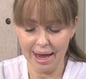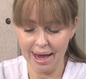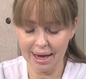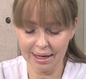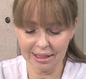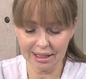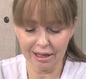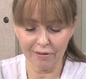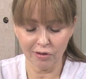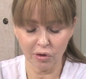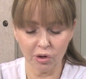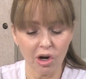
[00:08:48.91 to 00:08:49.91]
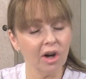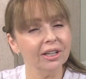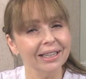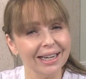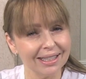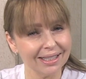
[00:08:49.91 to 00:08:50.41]
And if you're not
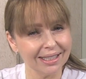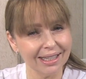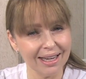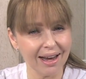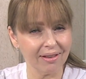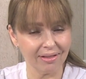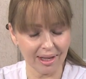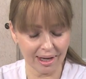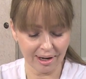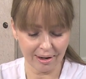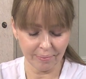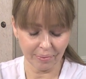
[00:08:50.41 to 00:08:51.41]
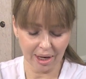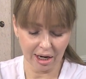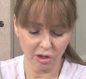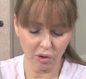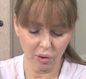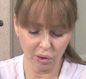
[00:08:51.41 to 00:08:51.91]
an SD out there
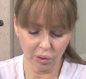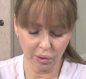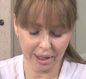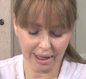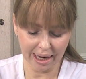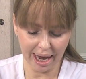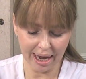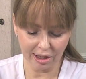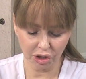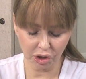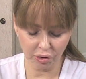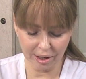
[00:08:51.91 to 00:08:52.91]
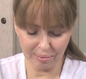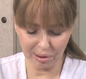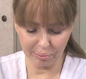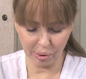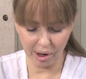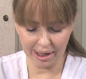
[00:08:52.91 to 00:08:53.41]
and you're looking at
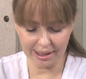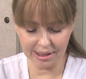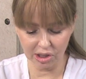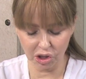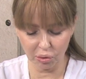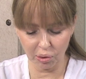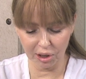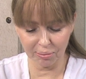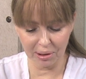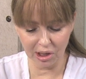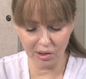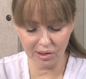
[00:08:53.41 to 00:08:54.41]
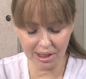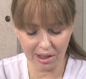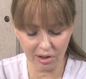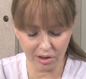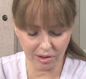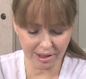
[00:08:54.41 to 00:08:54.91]
treatment products that you want to be using
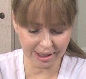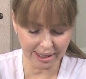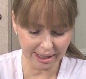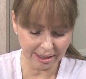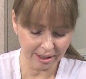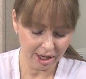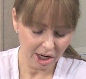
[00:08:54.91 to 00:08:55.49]
on your skin,